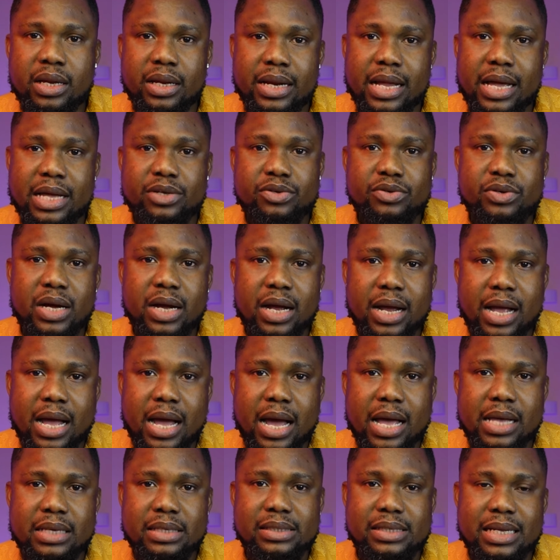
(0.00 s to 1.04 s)
Nigerian
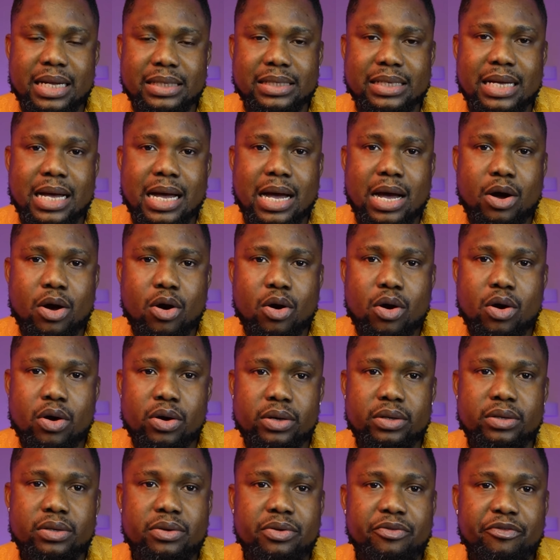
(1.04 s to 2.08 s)
guys that are
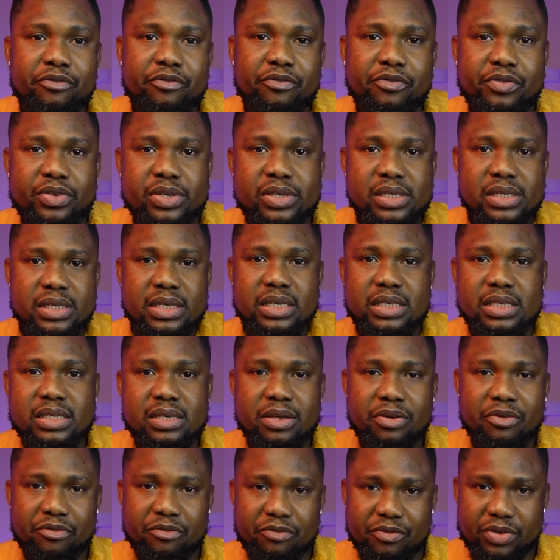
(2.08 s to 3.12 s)
on
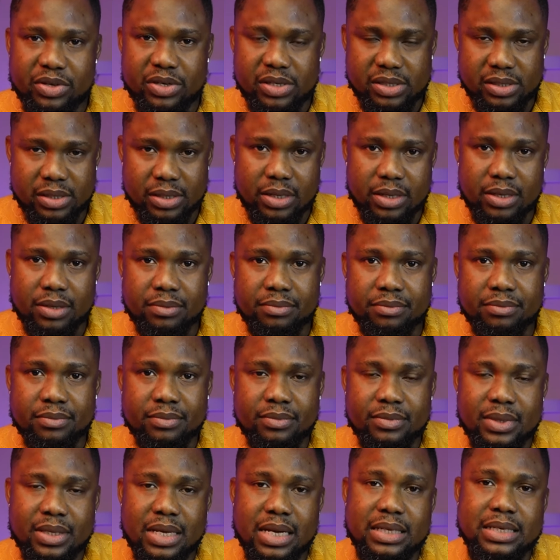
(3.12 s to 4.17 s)
visit visa
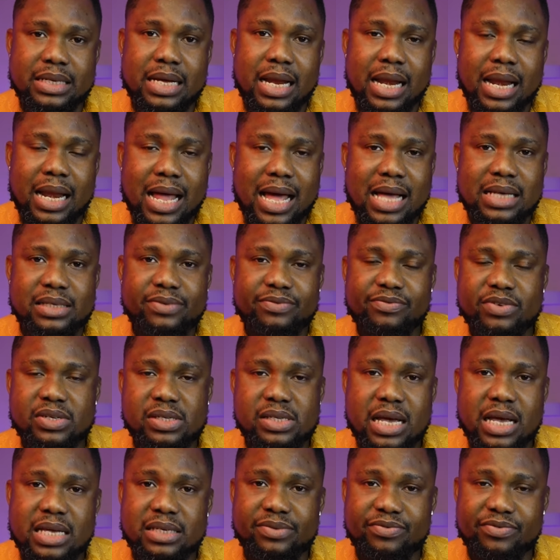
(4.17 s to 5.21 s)
that their last
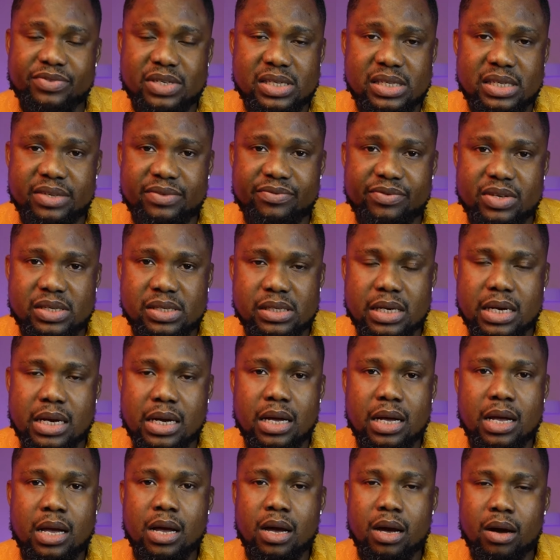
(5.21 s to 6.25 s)
visa is visit
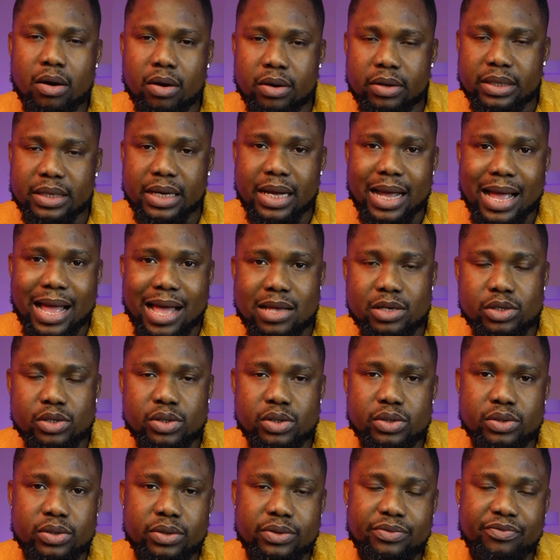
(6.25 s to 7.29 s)
visa or the
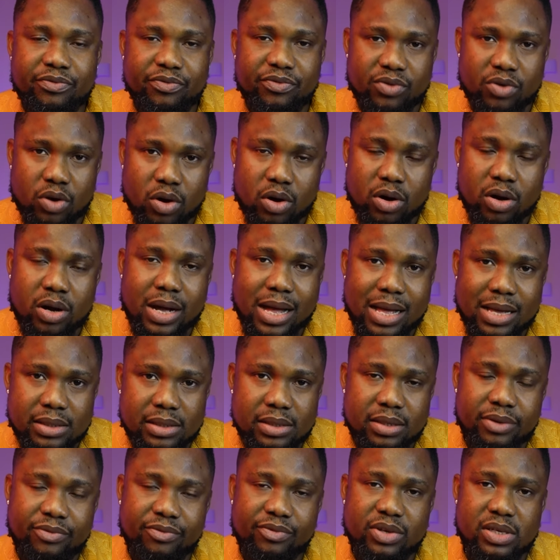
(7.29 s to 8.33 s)
cancel or
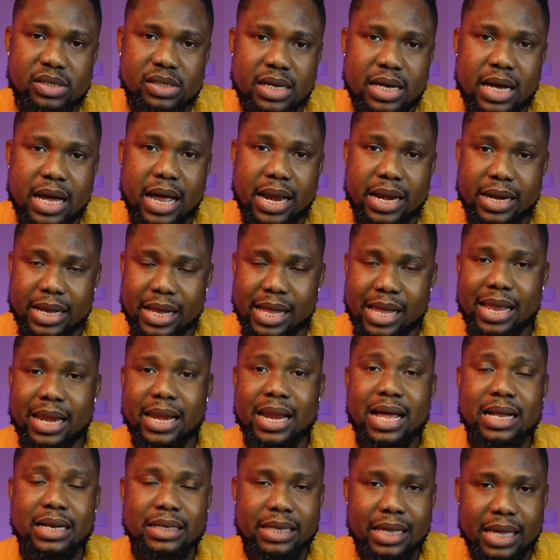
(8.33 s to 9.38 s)
cancel visa and they
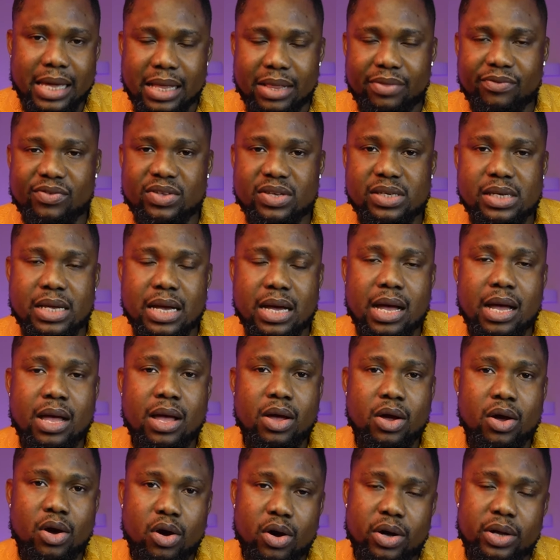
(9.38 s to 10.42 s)
cannot get visa
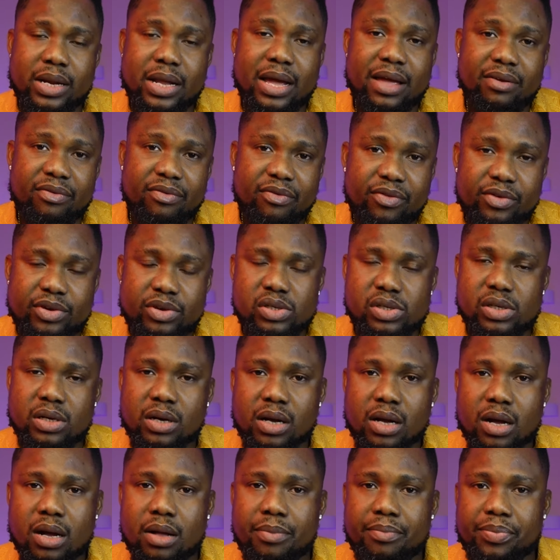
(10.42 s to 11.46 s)
under a free
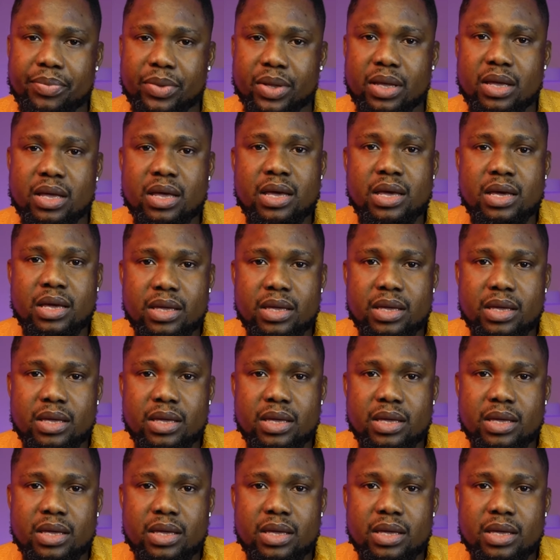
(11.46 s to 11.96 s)
zone company.